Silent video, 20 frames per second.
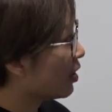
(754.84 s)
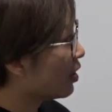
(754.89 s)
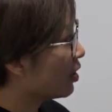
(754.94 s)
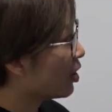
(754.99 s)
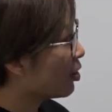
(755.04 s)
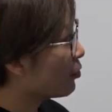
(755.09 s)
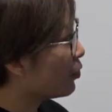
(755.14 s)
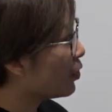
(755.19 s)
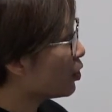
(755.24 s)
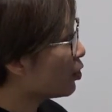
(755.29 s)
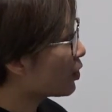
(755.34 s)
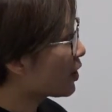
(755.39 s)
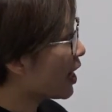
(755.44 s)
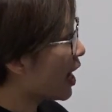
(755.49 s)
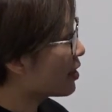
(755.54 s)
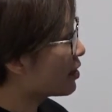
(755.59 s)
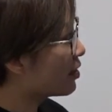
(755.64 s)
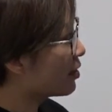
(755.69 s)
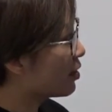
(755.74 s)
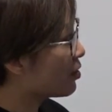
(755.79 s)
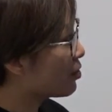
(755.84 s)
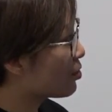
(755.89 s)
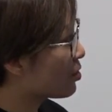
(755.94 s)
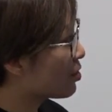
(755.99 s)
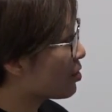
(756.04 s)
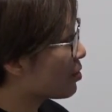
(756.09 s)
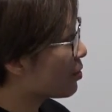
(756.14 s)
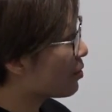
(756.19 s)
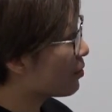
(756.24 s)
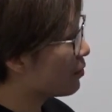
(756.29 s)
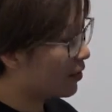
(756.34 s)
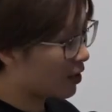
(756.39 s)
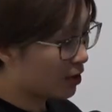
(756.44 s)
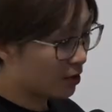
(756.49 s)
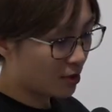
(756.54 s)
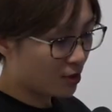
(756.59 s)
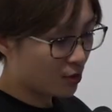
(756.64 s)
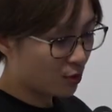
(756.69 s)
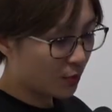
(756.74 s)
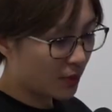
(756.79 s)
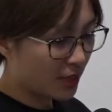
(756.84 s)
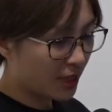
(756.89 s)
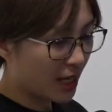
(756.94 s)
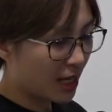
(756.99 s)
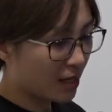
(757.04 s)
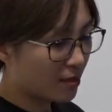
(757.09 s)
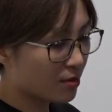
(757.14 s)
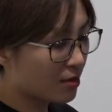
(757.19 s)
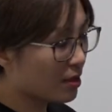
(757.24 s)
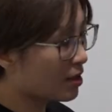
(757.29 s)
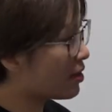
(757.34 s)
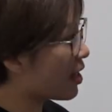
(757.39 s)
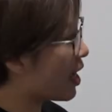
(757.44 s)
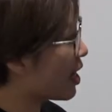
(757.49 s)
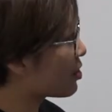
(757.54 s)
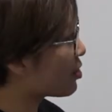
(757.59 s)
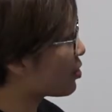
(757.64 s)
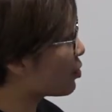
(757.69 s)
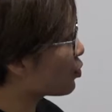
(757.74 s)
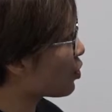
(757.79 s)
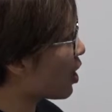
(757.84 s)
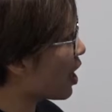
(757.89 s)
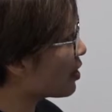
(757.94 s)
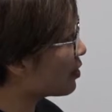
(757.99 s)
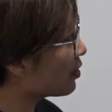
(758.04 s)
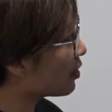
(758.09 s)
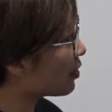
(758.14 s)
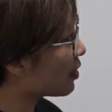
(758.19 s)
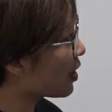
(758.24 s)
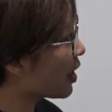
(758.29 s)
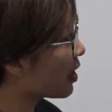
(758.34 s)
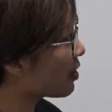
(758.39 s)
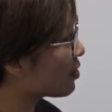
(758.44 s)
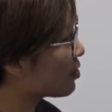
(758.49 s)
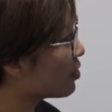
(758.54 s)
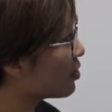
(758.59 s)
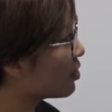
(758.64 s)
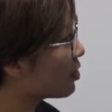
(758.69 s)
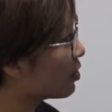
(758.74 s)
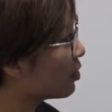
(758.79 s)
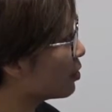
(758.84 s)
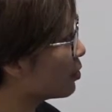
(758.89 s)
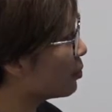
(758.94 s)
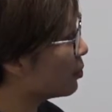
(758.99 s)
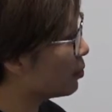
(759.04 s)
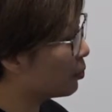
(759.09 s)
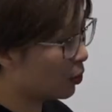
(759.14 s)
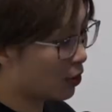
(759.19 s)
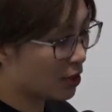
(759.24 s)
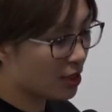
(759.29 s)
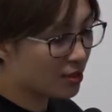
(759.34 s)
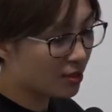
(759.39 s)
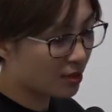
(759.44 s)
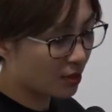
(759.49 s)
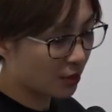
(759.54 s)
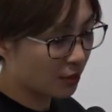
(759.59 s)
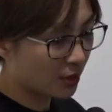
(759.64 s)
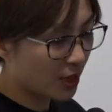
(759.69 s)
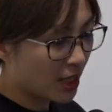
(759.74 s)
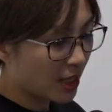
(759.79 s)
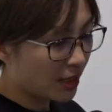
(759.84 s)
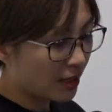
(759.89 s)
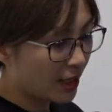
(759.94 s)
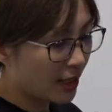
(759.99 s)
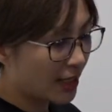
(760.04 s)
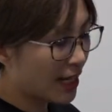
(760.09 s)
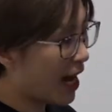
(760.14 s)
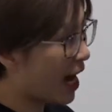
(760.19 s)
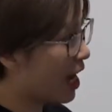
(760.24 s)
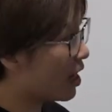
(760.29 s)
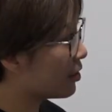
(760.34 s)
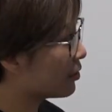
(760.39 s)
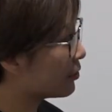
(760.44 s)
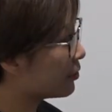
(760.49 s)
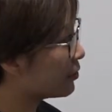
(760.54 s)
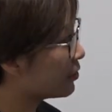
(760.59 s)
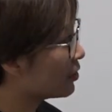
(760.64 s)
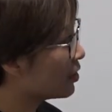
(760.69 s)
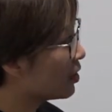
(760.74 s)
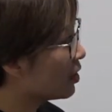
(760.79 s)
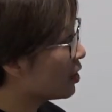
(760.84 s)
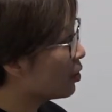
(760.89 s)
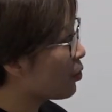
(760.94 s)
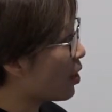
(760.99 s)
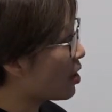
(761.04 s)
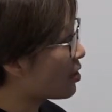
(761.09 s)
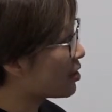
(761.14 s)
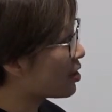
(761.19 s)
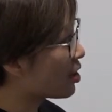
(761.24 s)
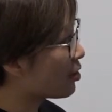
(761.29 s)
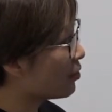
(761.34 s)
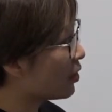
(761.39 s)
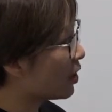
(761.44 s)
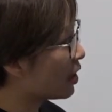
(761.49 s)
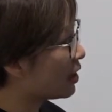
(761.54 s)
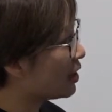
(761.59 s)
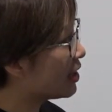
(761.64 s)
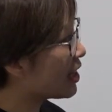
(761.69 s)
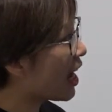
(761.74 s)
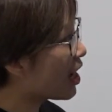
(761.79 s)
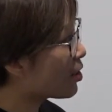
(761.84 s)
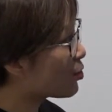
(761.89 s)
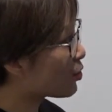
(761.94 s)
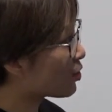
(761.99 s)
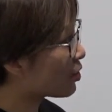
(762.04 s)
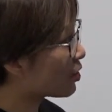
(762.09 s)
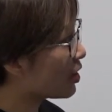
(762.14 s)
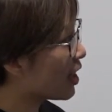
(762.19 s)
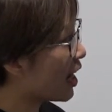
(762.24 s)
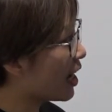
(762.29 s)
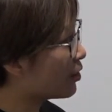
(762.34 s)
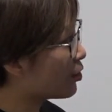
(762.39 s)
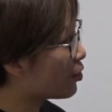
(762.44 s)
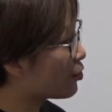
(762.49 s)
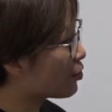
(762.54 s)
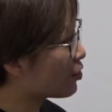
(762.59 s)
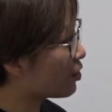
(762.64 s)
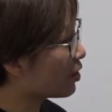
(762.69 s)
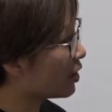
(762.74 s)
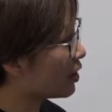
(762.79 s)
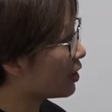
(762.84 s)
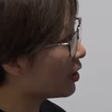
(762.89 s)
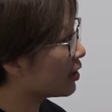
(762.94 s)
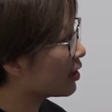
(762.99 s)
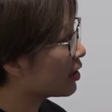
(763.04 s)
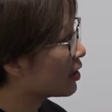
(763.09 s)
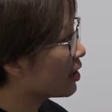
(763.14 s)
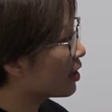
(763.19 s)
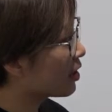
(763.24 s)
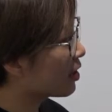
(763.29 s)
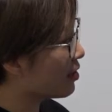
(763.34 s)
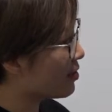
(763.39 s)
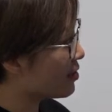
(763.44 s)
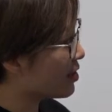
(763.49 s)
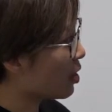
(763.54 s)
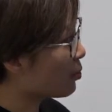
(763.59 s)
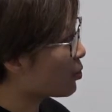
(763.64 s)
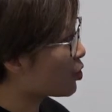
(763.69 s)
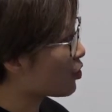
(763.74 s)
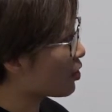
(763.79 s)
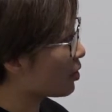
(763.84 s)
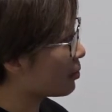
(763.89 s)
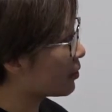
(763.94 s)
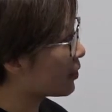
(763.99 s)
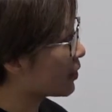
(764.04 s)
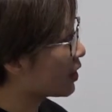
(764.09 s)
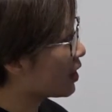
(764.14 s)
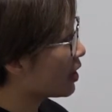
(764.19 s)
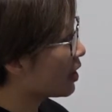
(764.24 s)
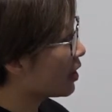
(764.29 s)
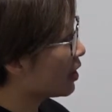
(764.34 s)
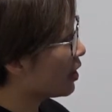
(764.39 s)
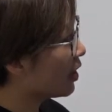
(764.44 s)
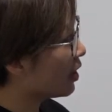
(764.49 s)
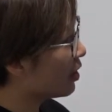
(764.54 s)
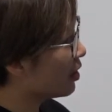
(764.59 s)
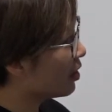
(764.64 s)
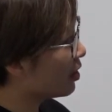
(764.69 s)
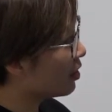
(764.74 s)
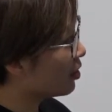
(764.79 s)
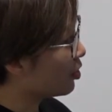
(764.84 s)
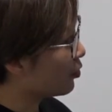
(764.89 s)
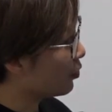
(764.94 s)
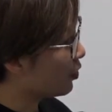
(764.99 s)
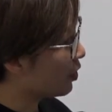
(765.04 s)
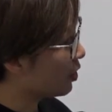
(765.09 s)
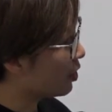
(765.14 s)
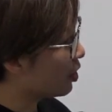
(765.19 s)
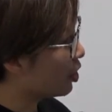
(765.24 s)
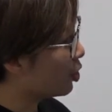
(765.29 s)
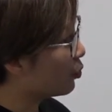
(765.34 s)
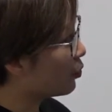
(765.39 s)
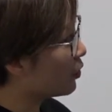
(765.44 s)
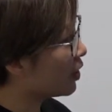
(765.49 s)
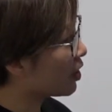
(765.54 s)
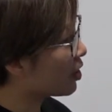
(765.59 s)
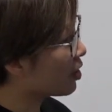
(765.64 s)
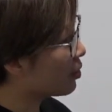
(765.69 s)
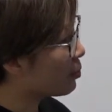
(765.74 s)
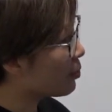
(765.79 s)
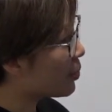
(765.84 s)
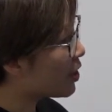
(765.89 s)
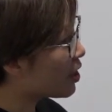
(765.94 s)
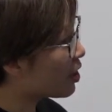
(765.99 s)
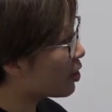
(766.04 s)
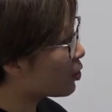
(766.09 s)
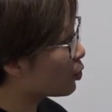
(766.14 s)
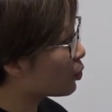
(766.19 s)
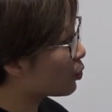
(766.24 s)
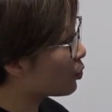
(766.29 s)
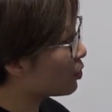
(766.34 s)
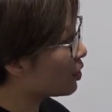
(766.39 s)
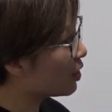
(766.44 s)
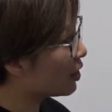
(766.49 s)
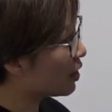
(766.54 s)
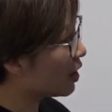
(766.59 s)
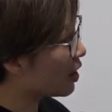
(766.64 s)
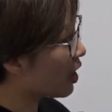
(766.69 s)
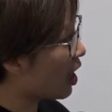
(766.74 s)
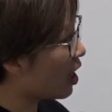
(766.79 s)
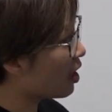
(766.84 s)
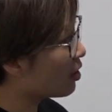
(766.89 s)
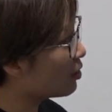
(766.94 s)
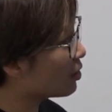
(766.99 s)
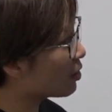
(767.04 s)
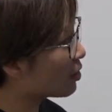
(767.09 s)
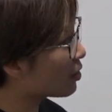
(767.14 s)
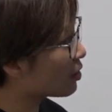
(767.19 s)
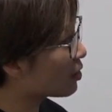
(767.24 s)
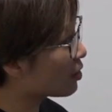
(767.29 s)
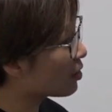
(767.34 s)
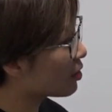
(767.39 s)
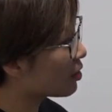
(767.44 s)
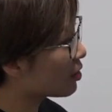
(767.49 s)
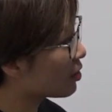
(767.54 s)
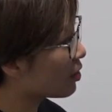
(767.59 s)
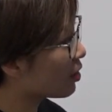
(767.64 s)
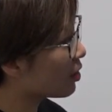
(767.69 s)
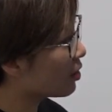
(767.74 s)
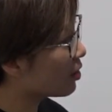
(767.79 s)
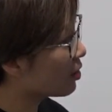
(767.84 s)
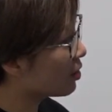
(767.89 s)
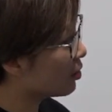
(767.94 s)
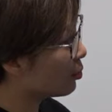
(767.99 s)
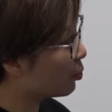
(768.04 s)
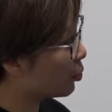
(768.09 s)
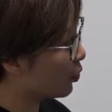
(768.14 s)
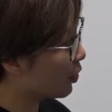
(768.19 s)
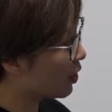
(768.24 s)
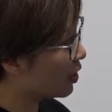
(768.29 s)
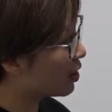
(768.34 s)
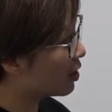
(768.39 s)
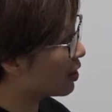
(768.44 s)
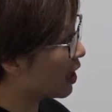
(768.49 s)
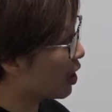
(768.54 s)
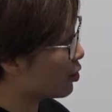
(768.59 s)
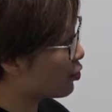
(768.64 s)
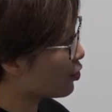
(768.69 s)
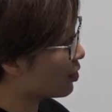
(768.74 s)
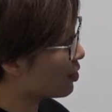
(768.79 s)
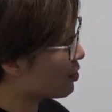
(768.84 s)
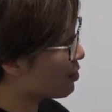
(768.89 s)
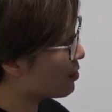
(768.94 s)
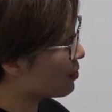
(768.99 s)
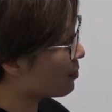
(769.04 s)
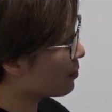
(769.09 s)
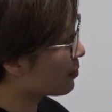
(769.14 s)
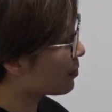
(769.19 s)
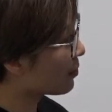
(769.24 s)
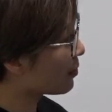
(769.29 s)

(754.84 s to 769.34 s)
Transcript: If we look at these figures, we can see that China and Brazil, they have relatively larger energy consumption if we compare to the other BRIC countries.